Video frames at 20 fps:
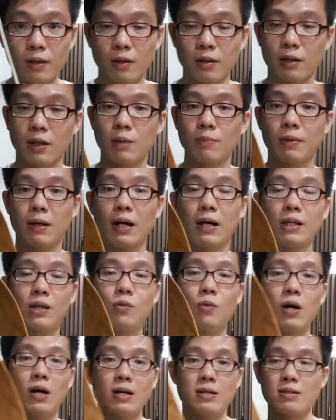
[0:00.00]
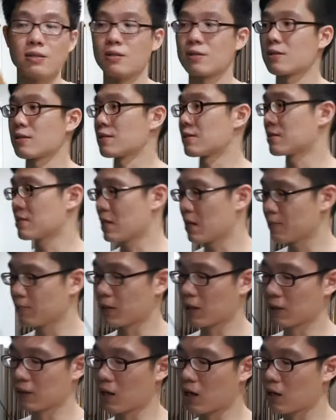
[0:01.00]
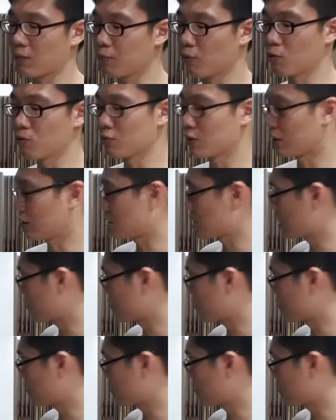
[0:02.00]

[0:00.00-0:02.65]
Okay, but otherwise it's the same Tatar bowl, nothing